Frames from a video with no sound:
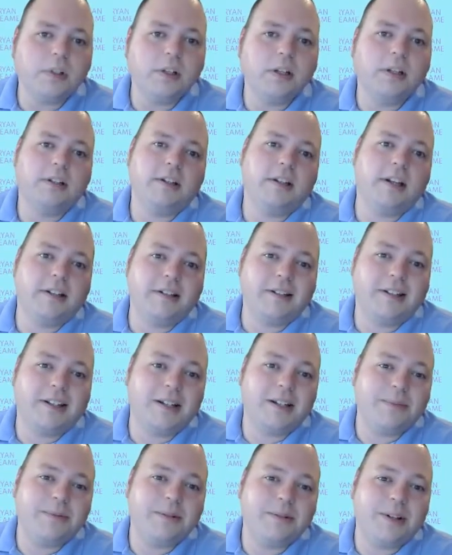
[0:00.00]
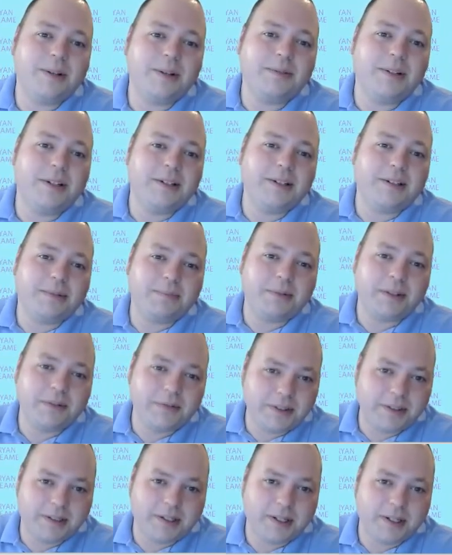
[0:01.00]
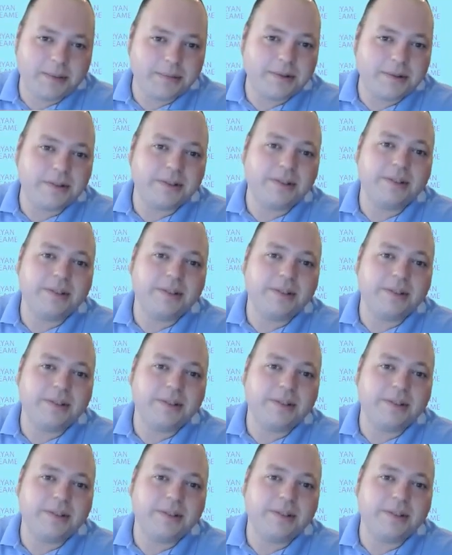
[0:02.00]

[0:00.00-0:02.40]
that table updates the pivot tables,